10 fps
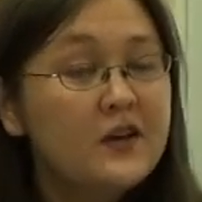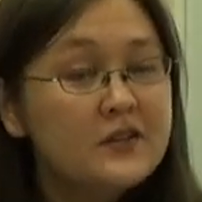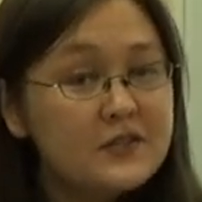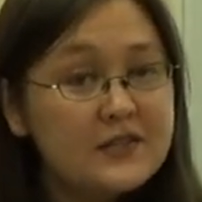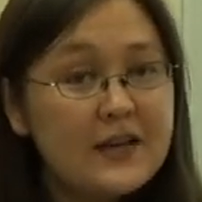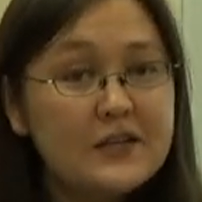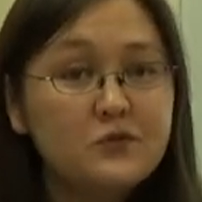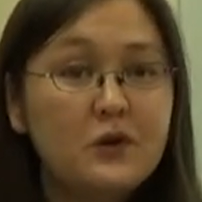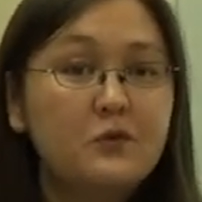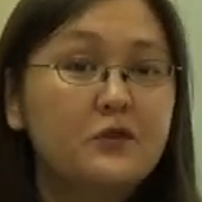So that
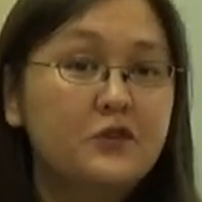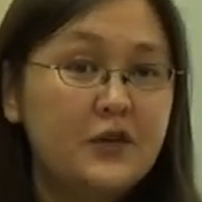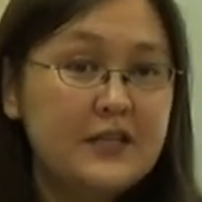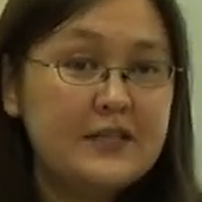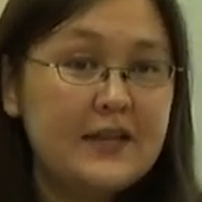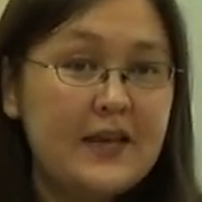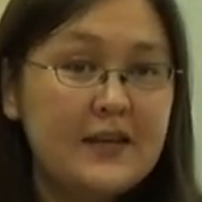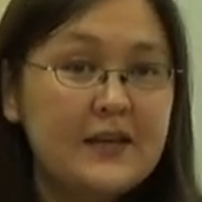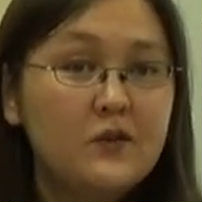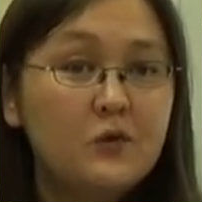is what we're doing
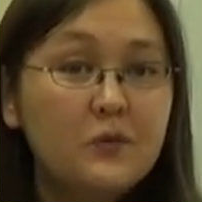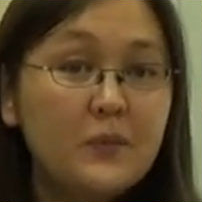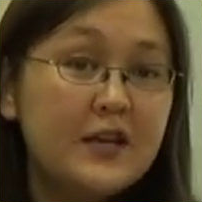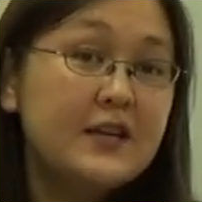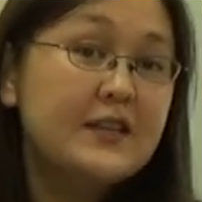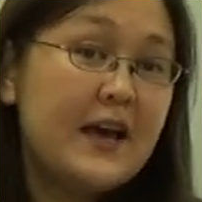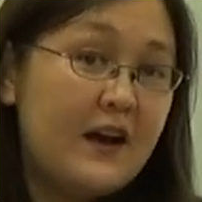today. We're making the